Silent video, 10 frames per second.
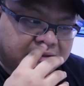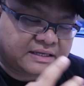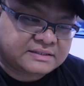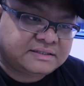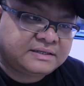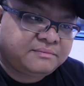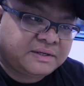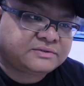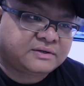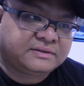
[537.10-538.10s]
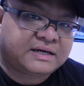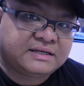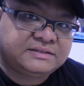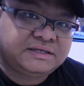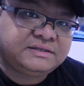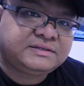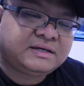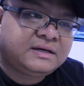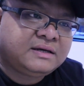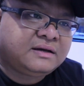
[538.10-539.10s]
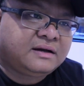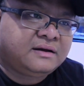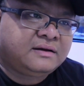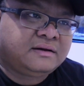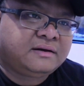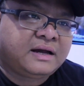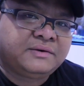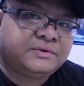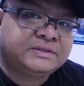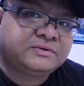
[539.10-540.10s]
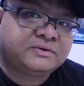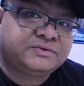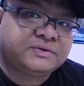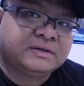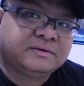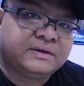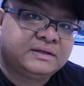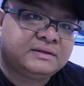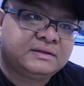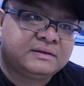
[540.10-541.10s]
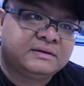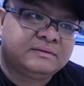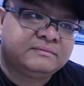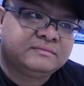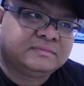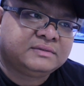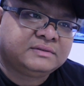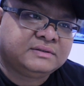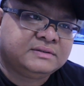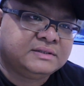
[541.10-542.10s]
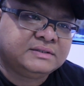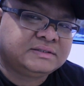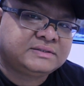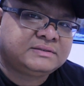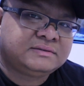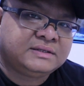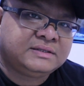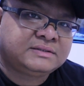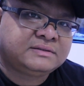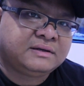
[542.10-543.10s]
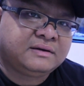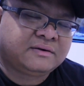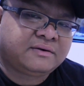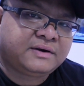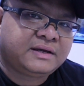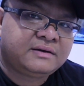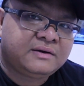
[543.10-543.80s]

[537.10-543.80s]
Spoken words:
testing based on color change, I always not sure whether it is correct,